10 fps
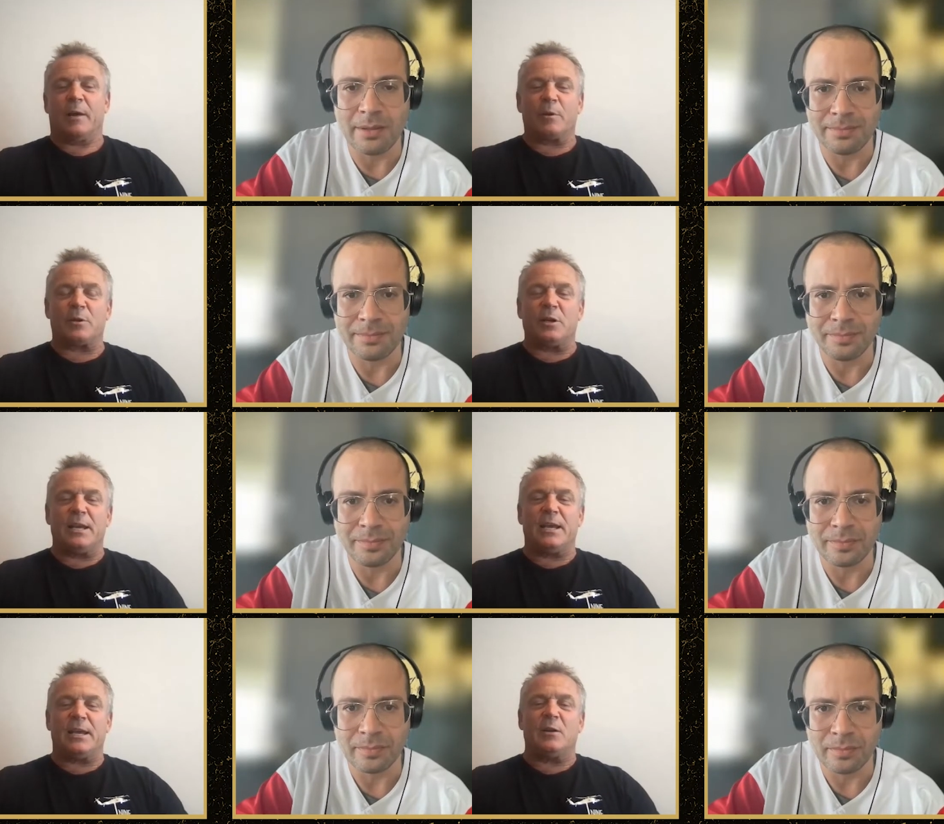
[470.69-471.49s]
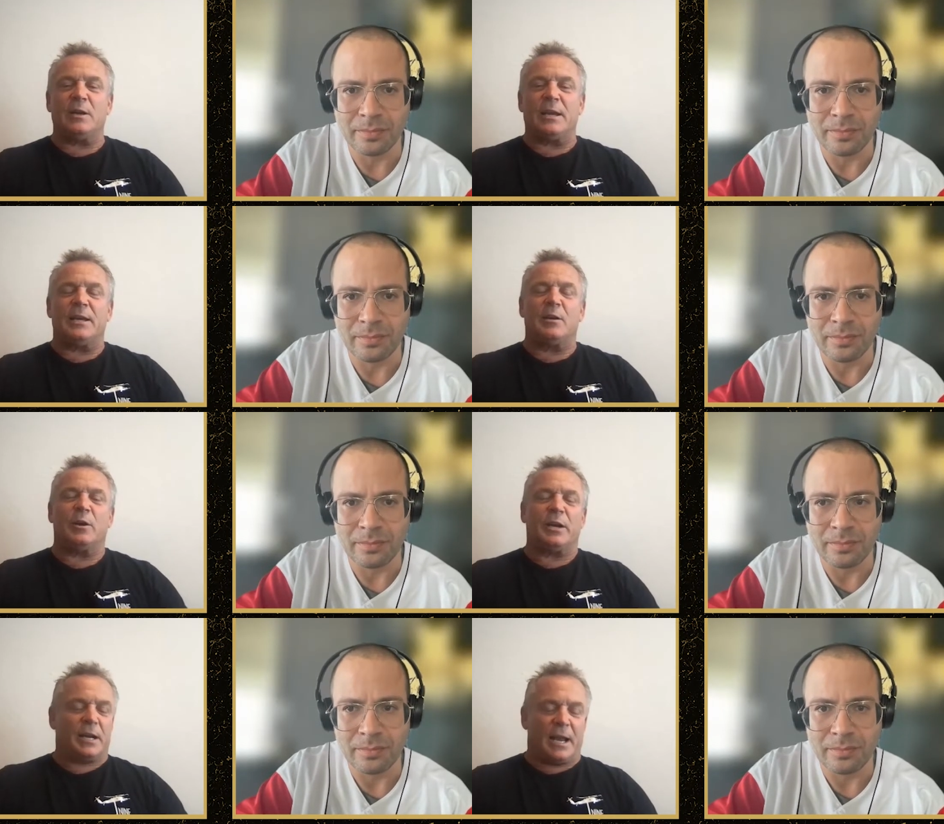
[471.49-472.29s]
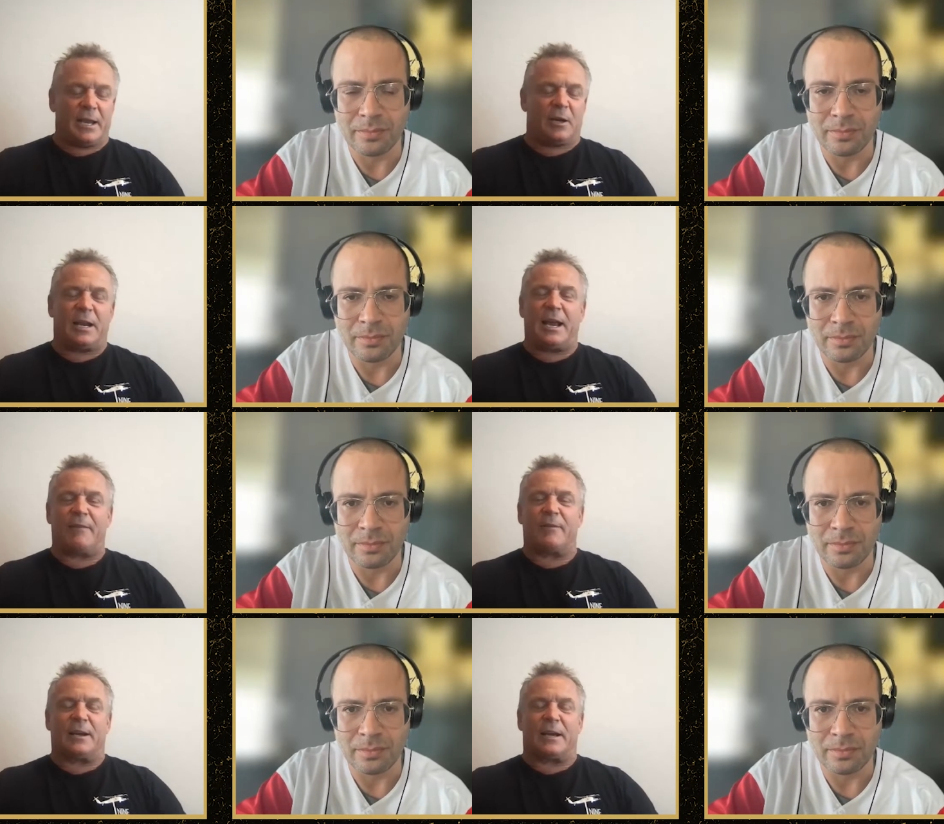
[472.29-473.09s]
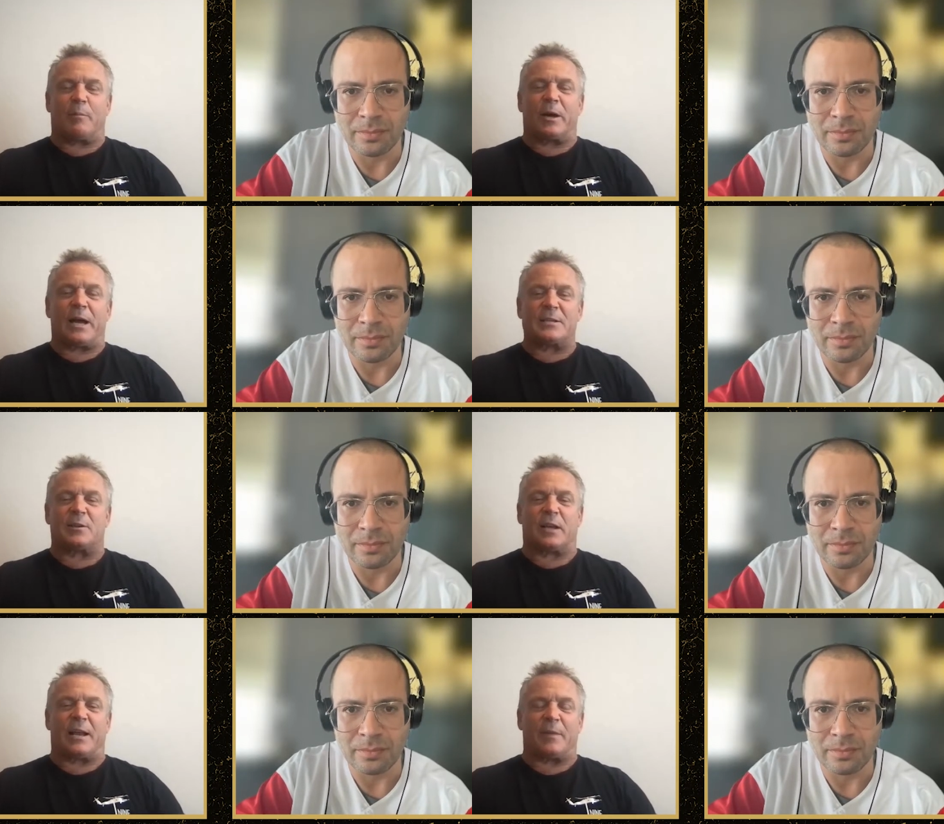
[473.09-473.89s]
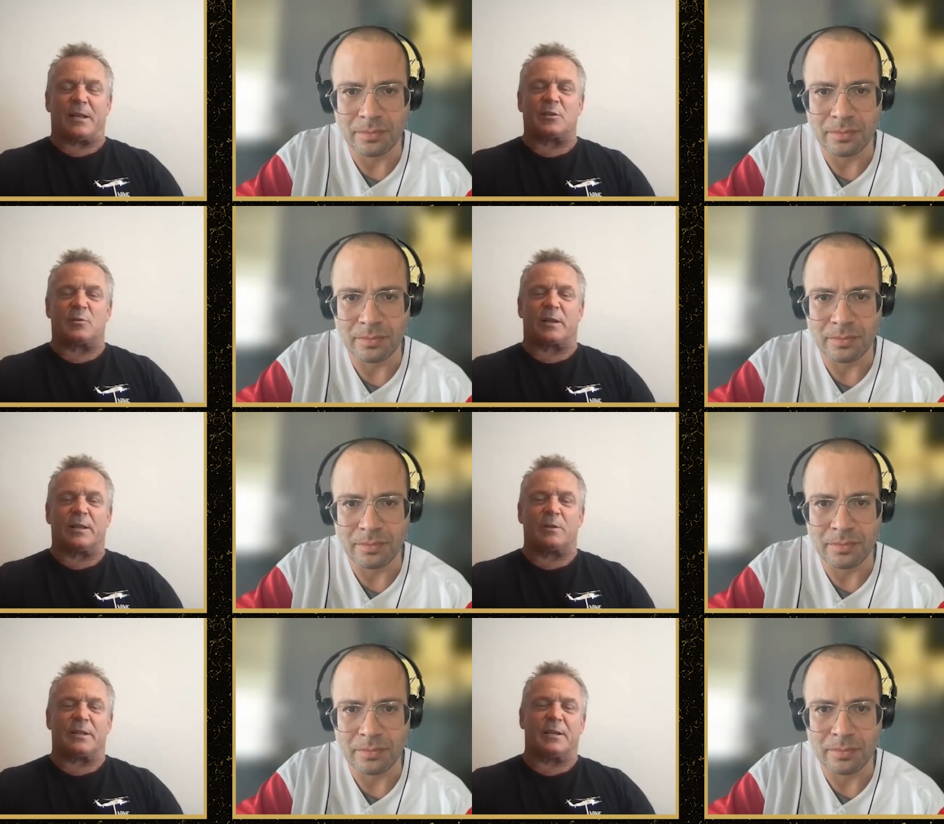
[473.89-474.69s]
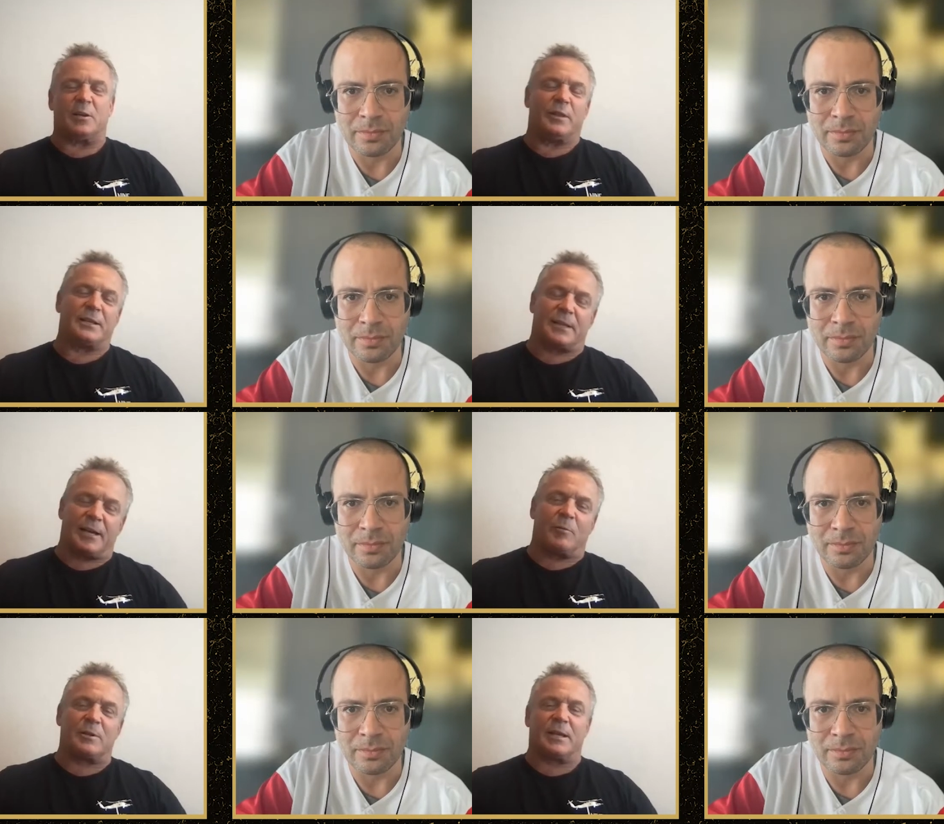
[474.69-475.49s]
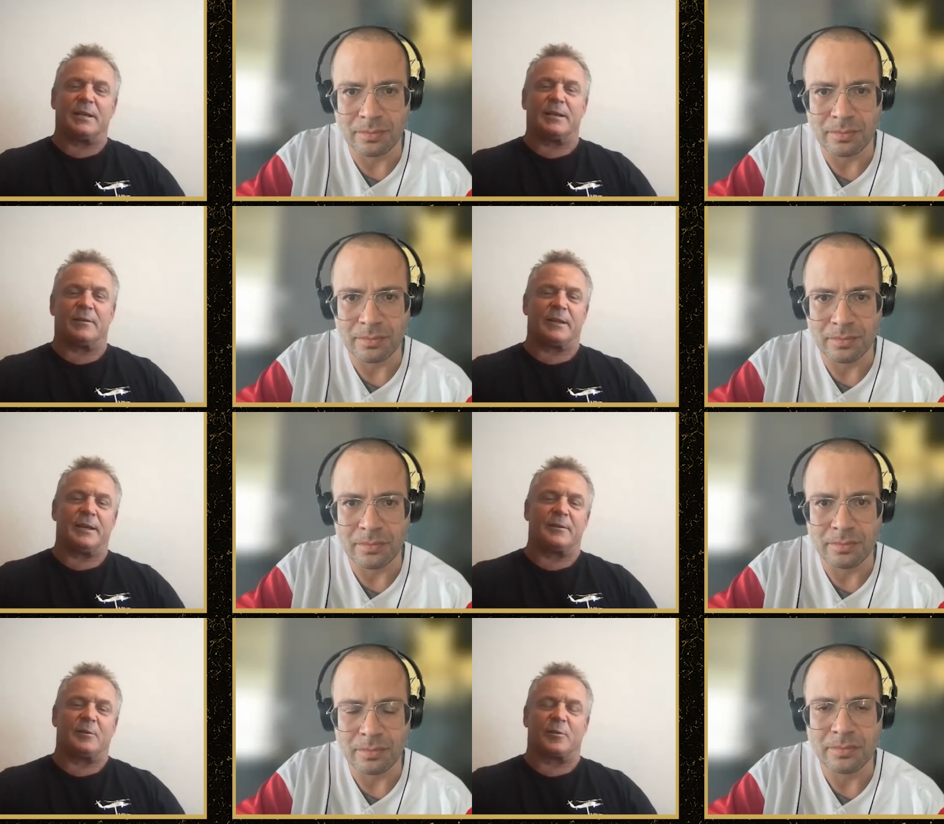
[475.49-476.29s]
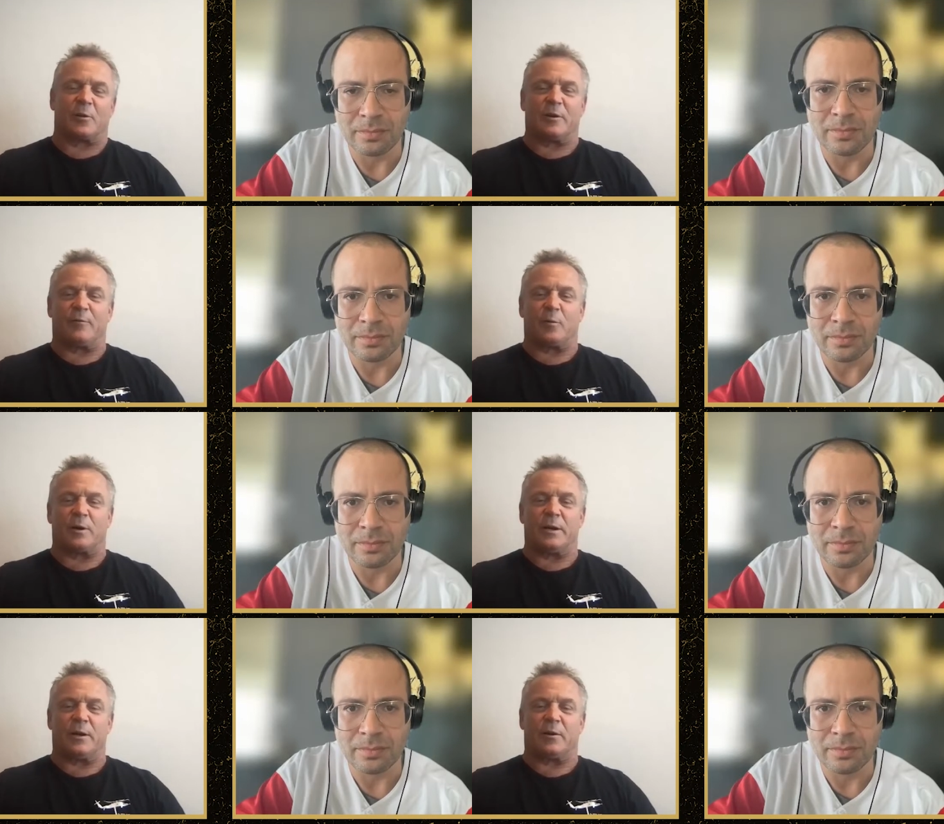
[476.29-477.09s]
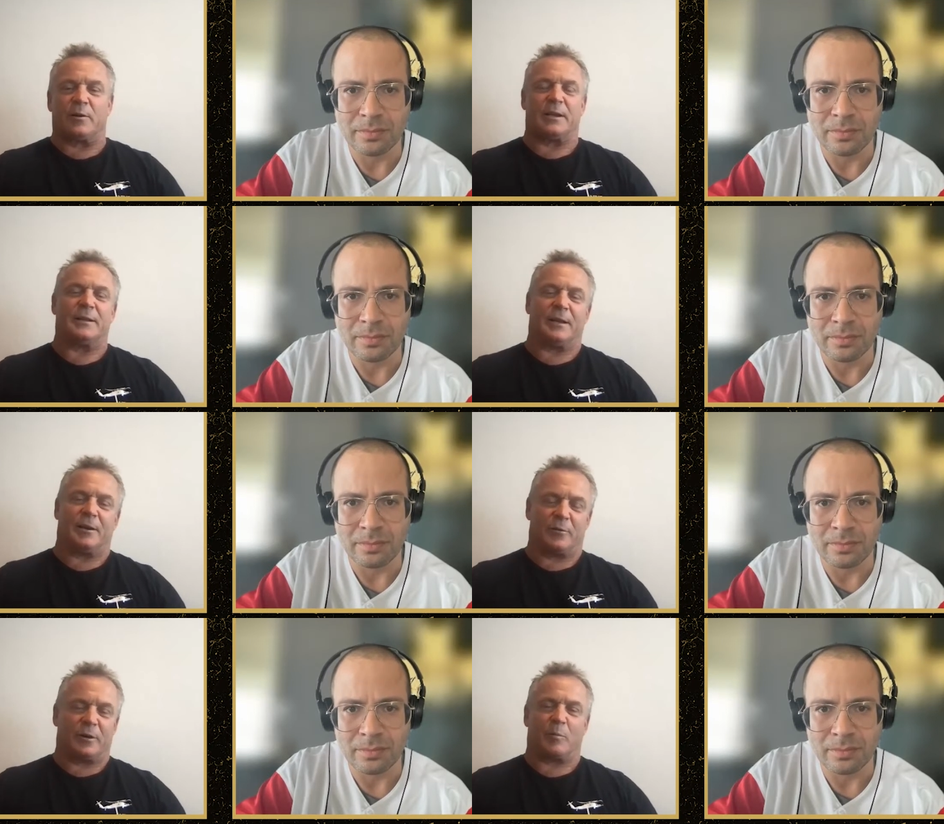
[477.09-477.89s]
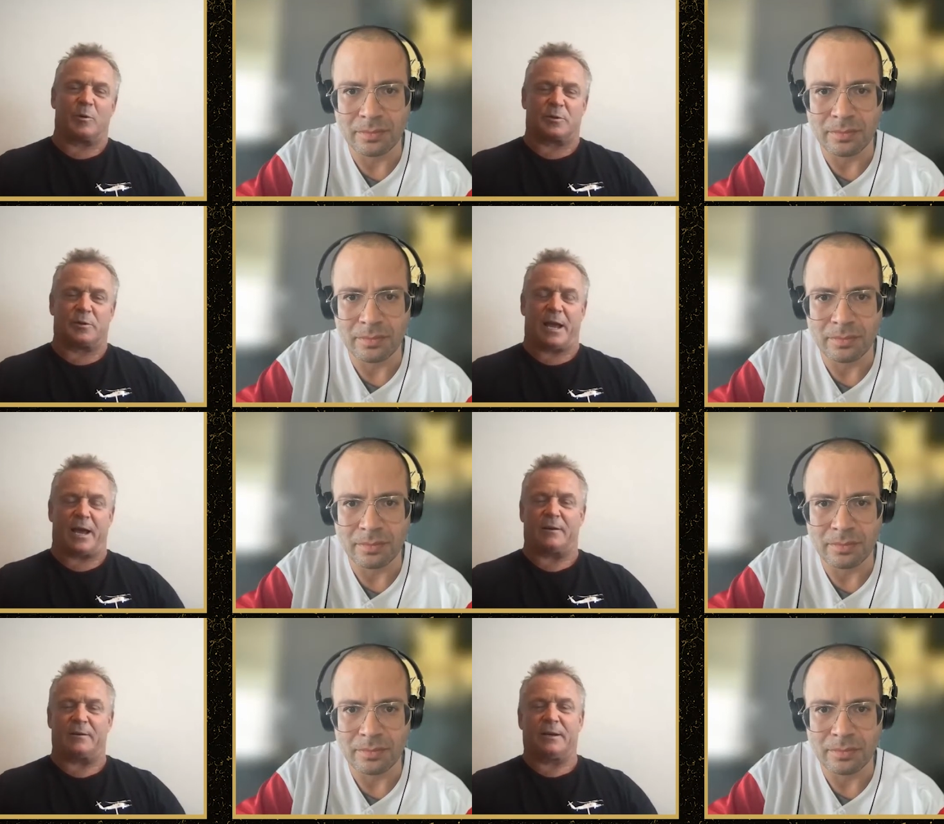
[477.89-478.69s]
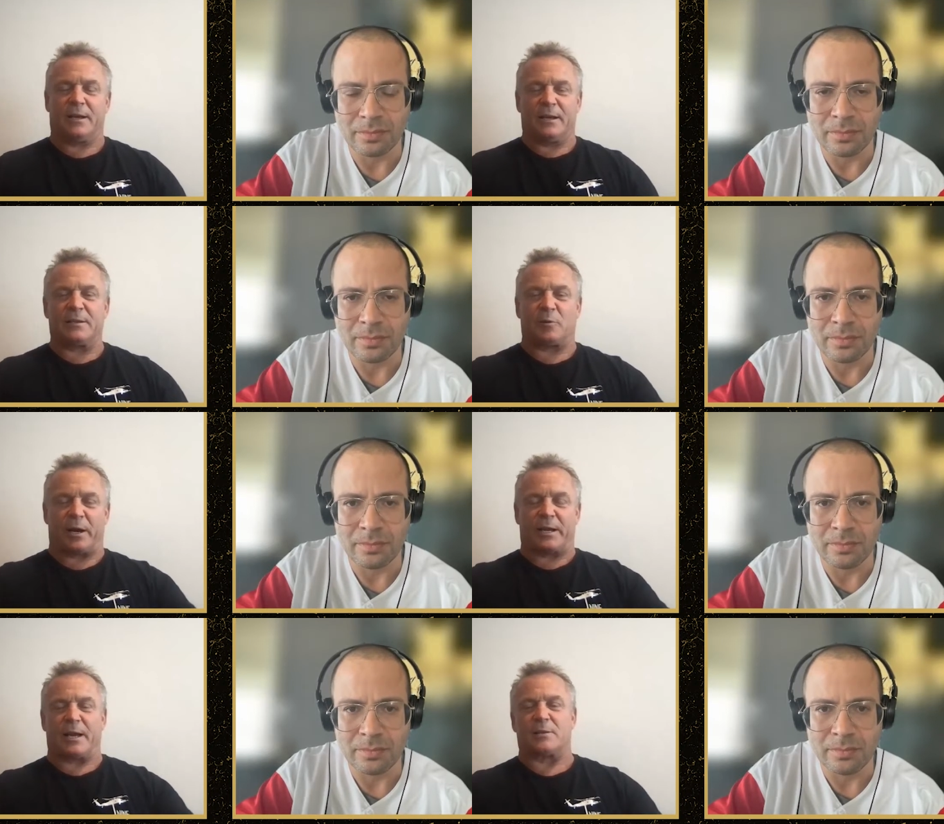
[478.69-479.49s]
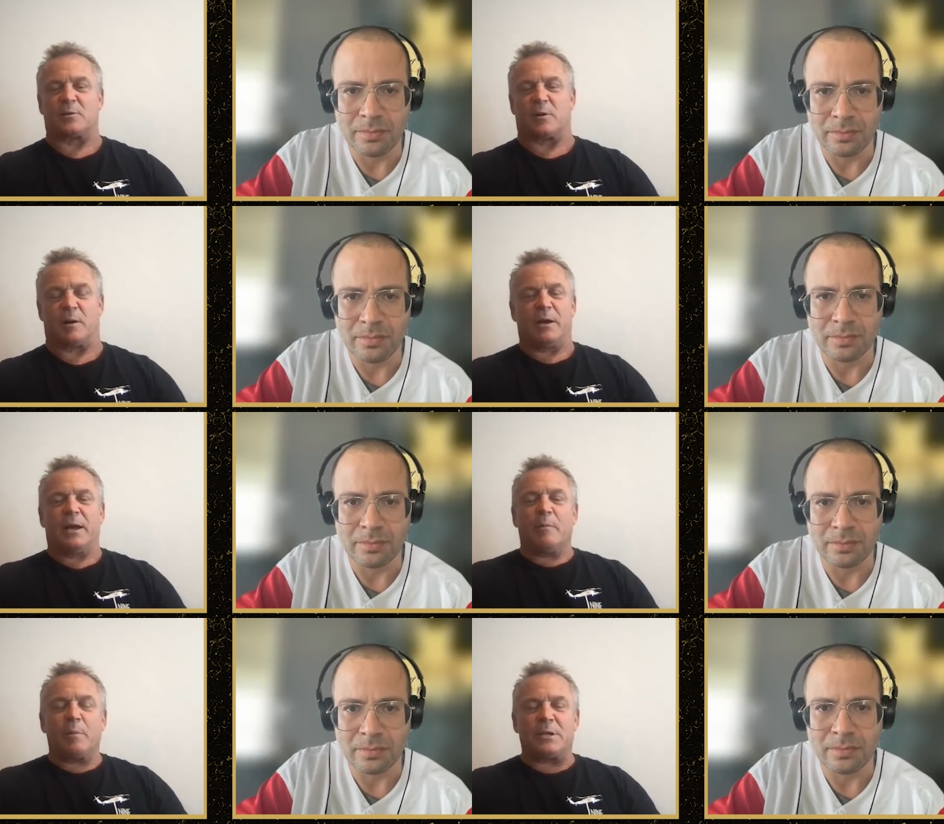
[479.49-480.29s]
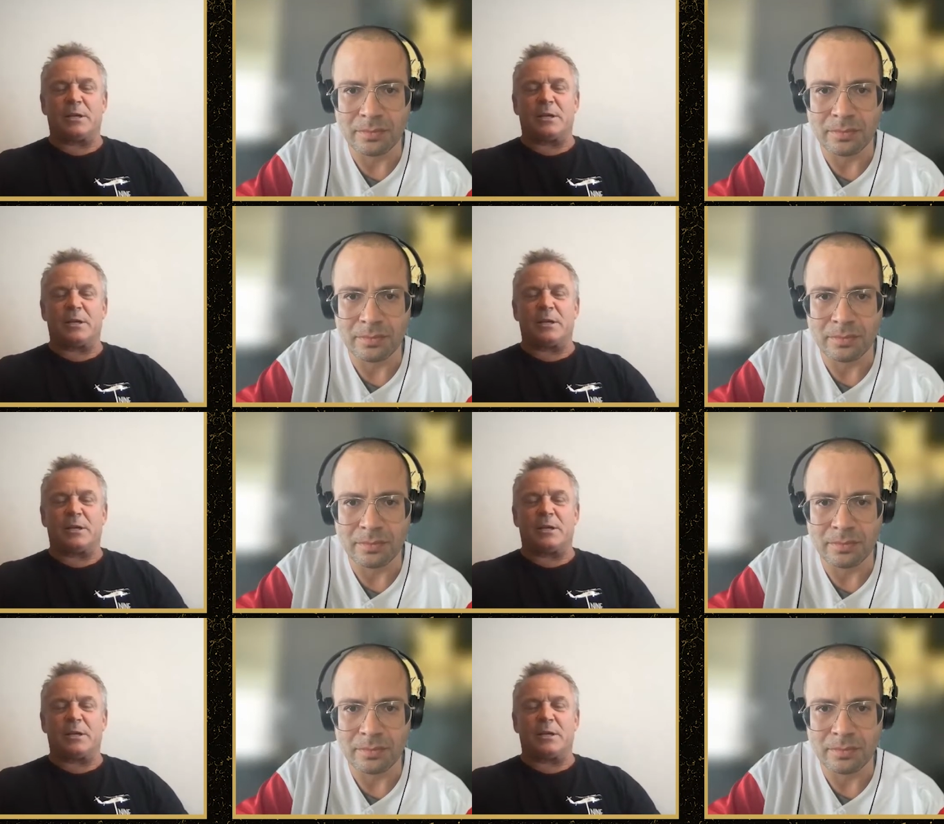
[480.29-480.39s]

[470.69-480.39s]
Speaker 1: But you need you need you know you're gonna you're gonna have a couple guys in your lineup. That's strictly what they do. That's kind of what they you know they hit their 30, 40 year, and, and the other numbers are down. Strikeouts are up. But you